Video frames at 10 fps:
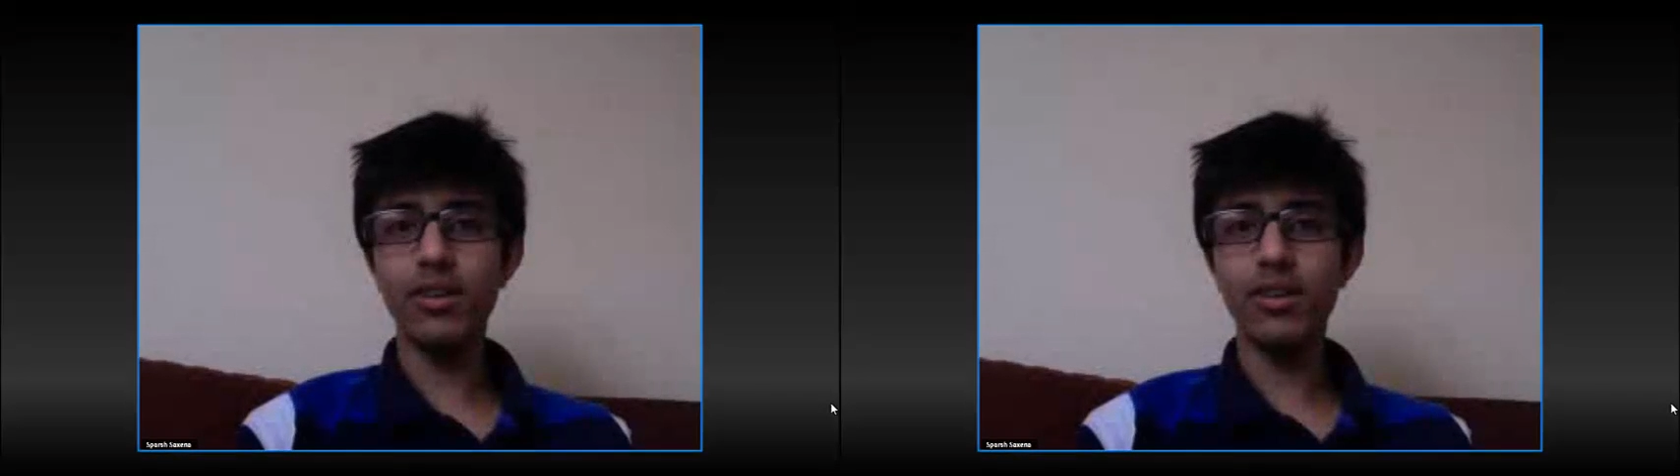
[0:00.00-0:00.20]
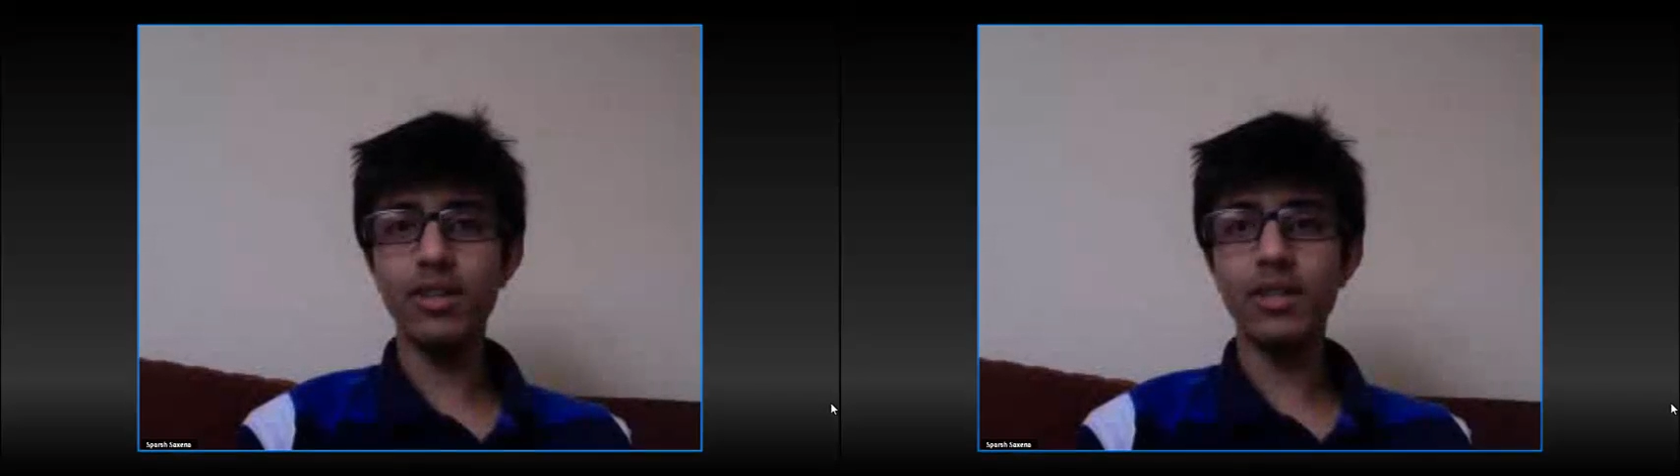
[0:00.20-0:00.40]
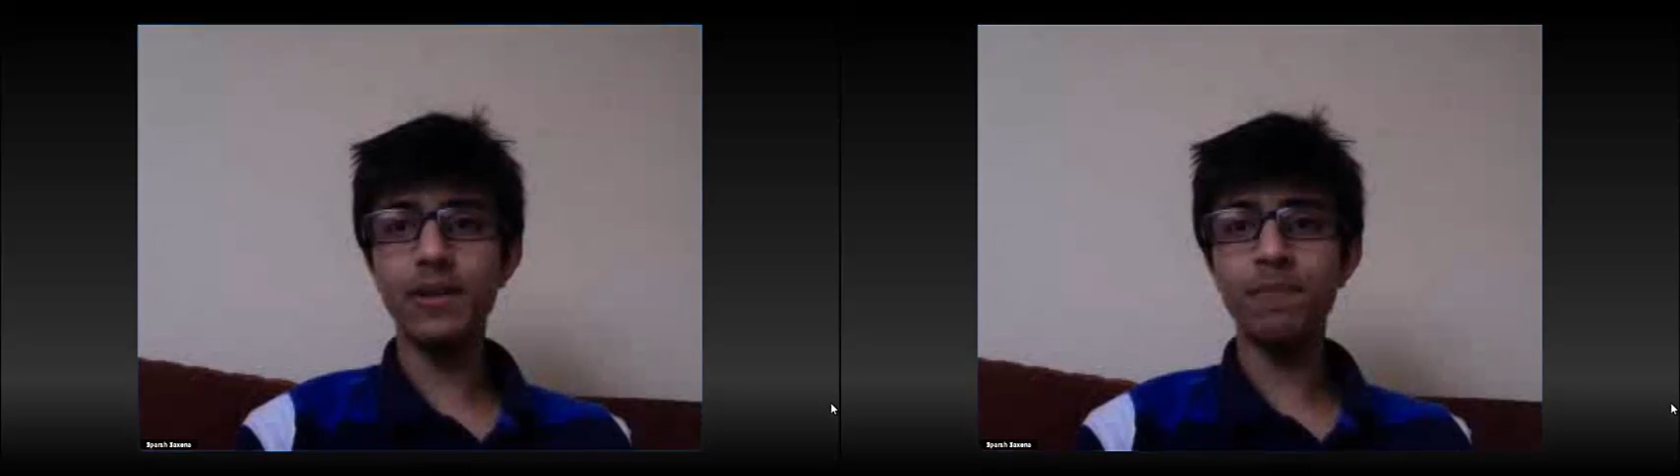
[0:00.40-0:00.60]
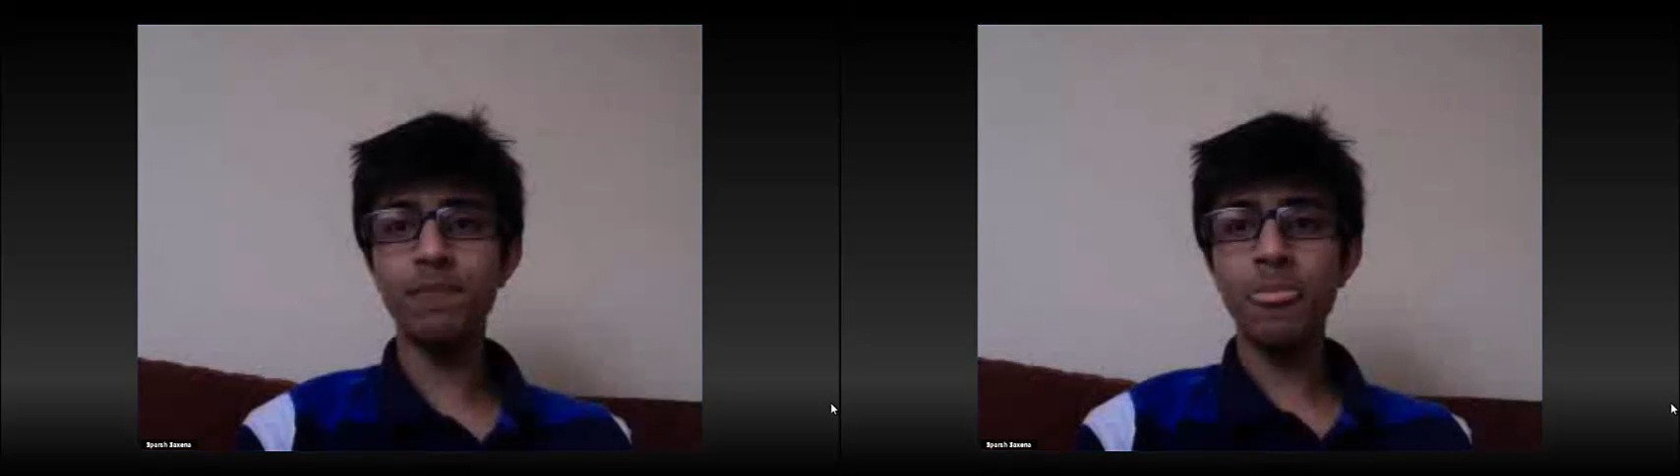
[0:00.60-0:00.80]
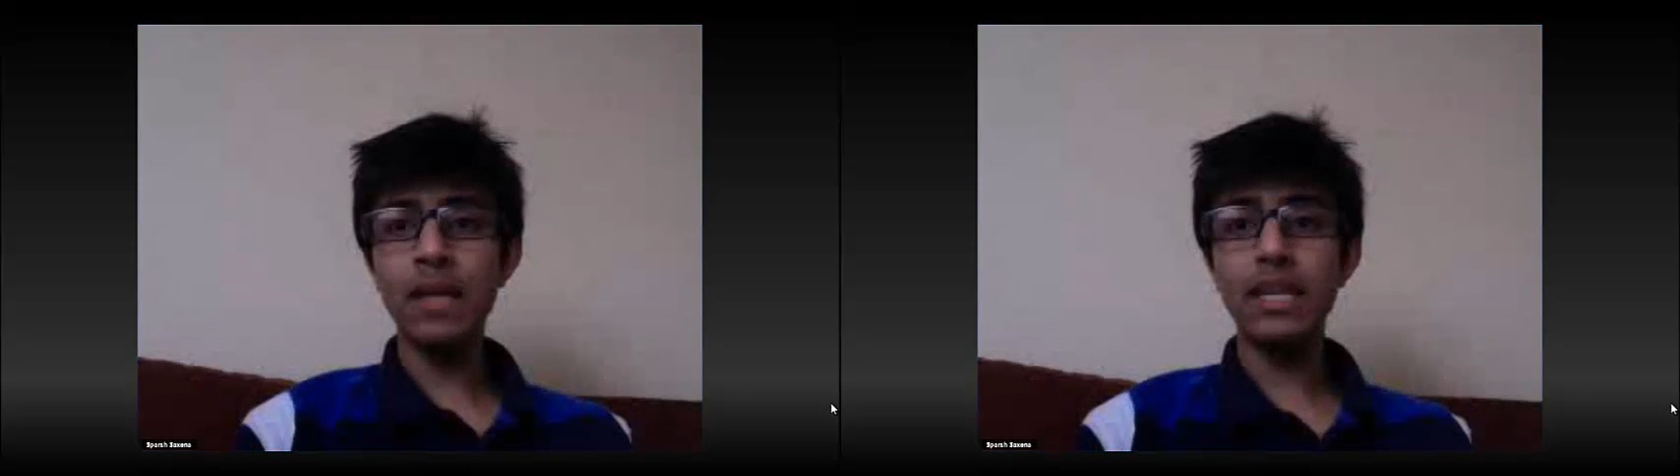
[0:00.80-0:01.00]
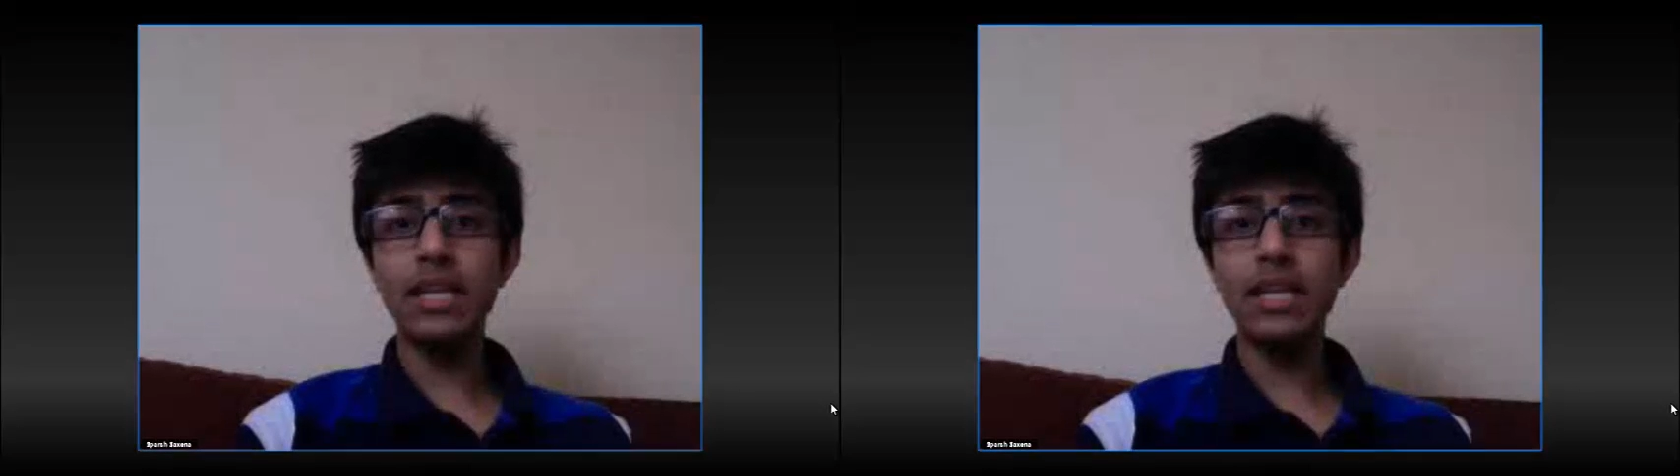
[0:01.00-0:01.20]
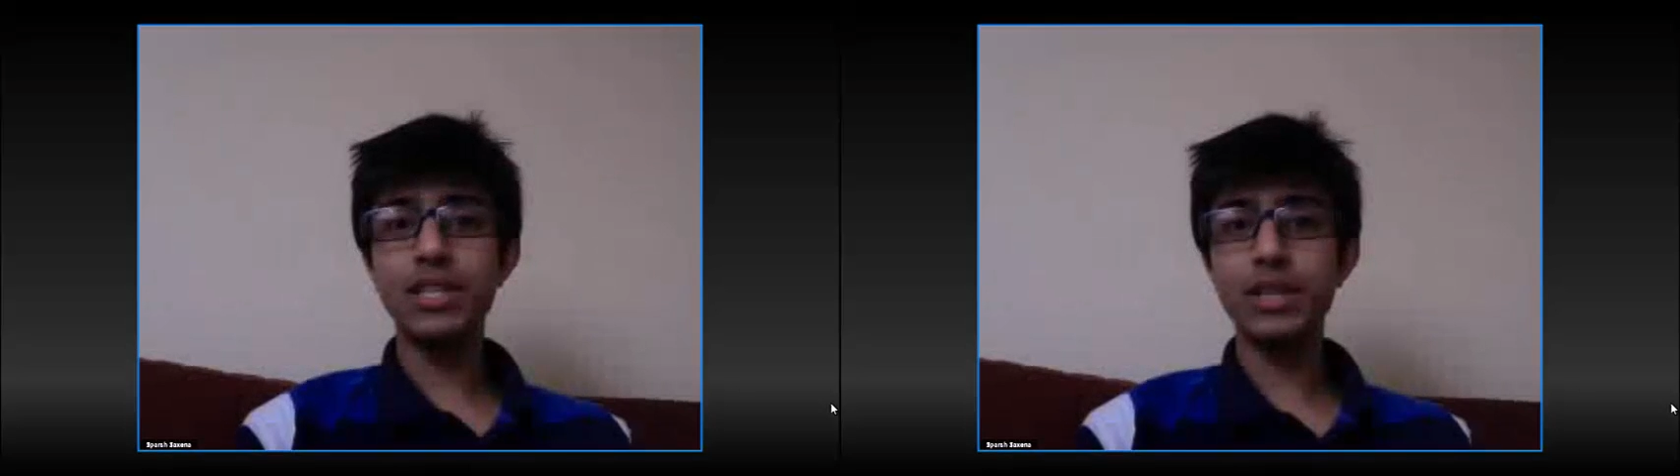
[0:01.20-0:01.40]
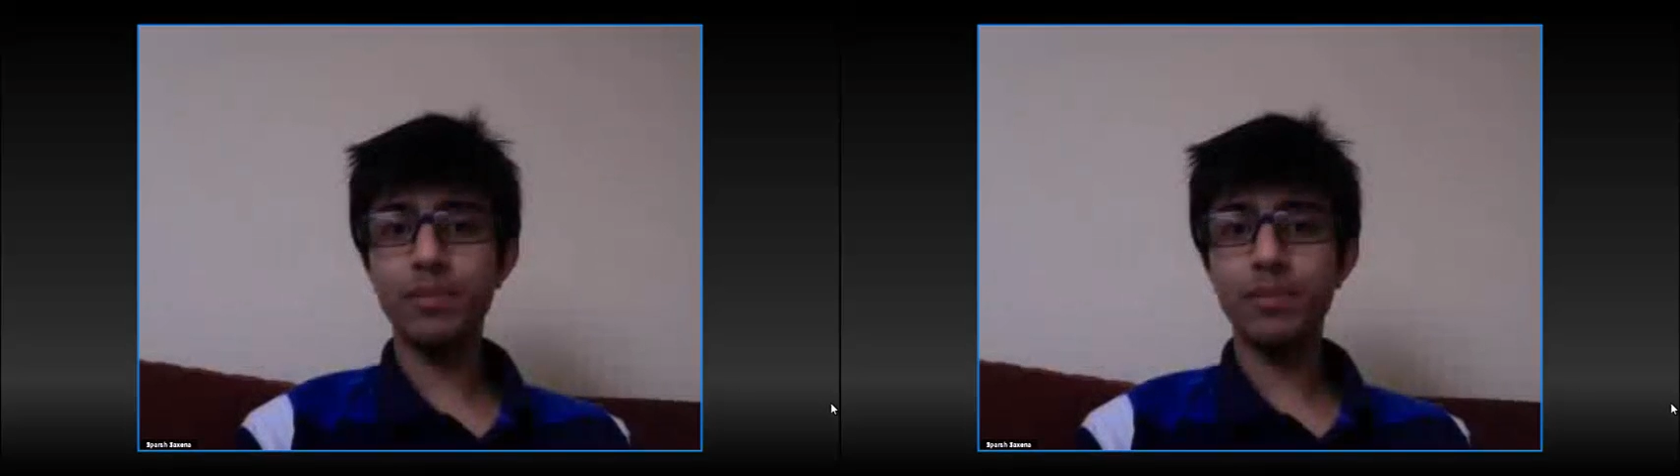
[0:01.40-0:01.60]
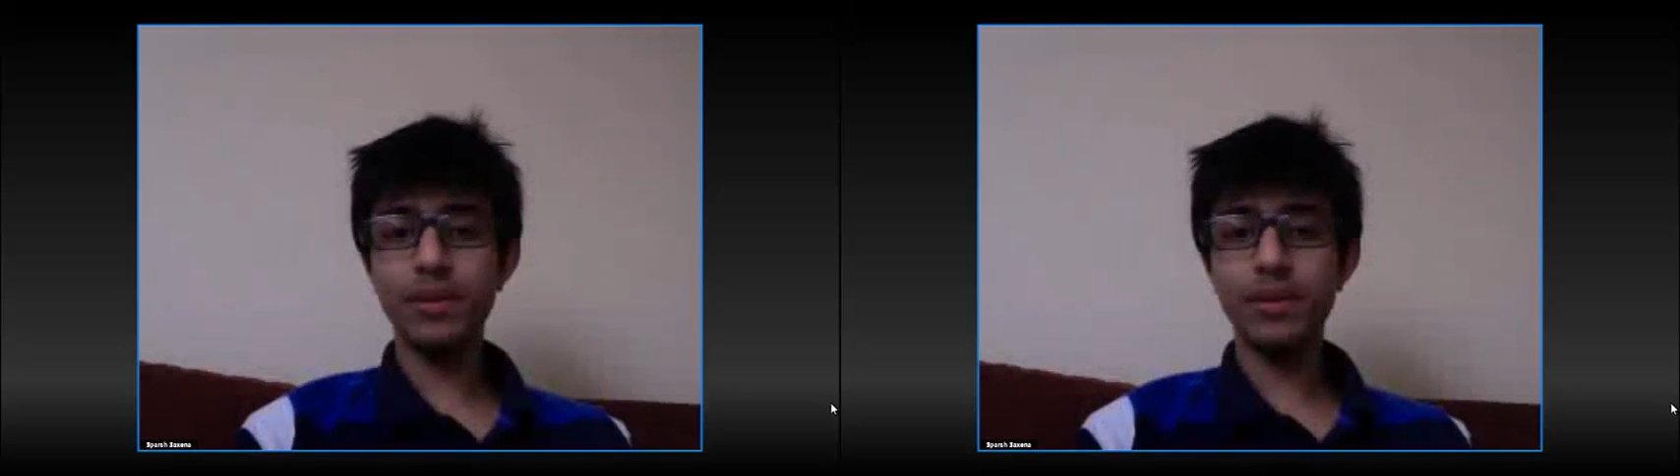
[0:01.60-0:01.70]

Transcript: all the leadership